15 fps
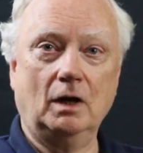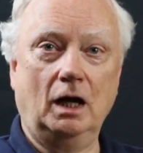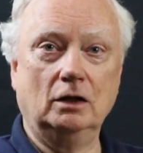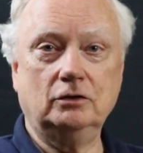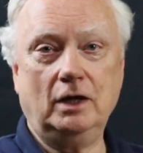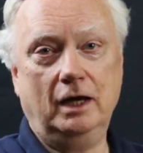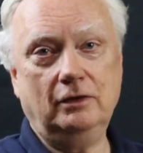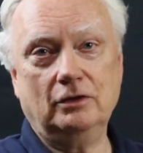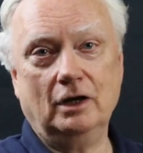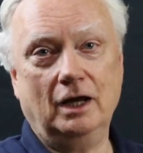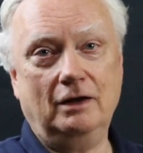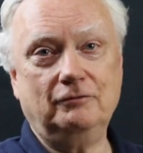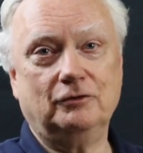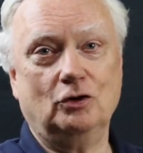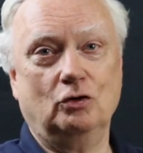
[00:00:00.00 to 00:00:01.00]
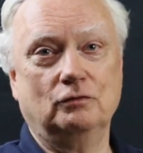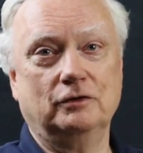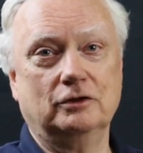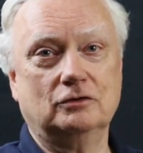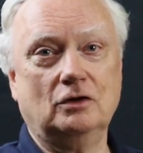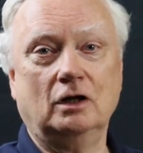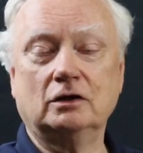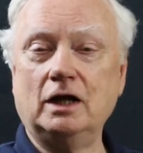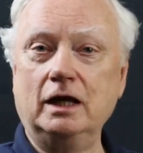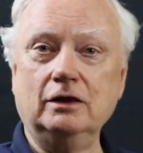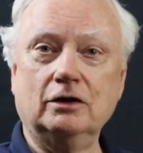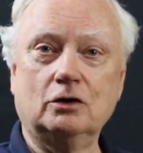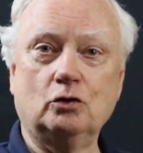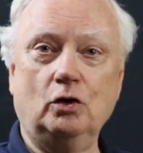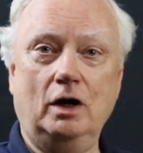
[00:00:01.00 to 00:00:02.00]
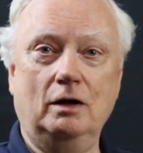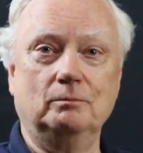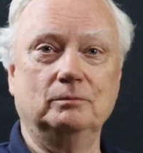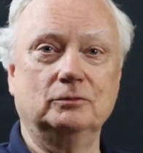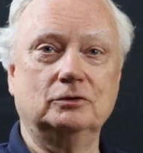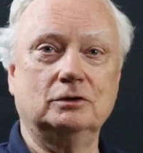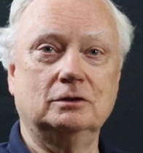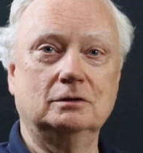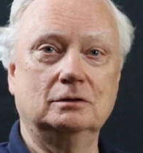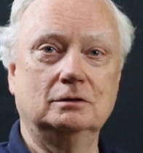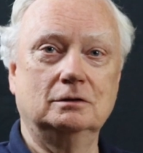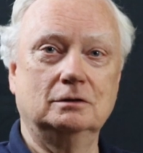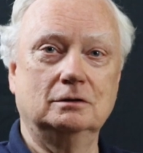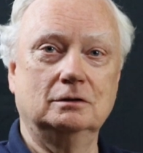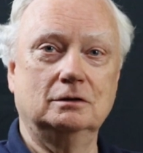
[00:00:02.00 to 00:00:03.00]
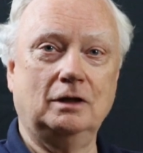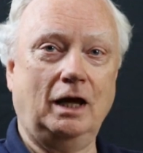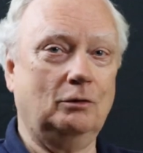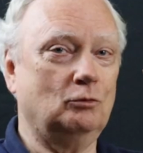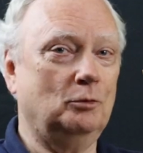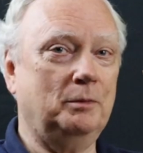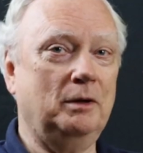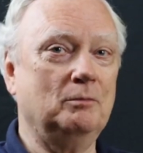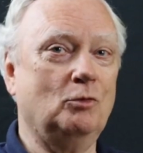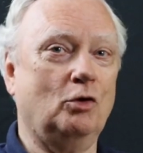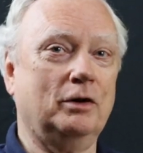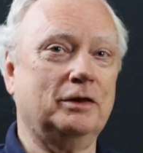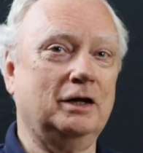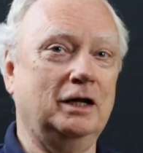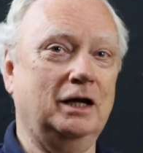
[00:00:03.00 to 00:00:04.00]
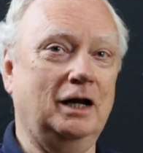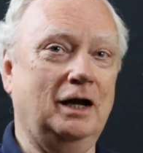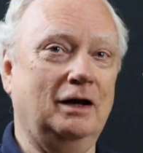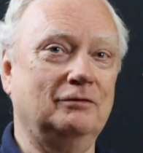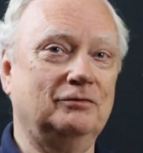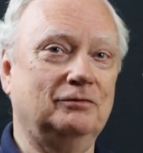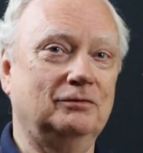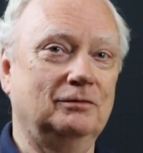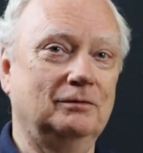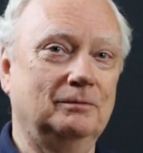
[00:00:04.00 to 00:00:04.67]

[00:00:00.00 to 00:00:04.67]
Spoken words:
I'll take the leftovers. I'll take the crumbs. That will be more than enough.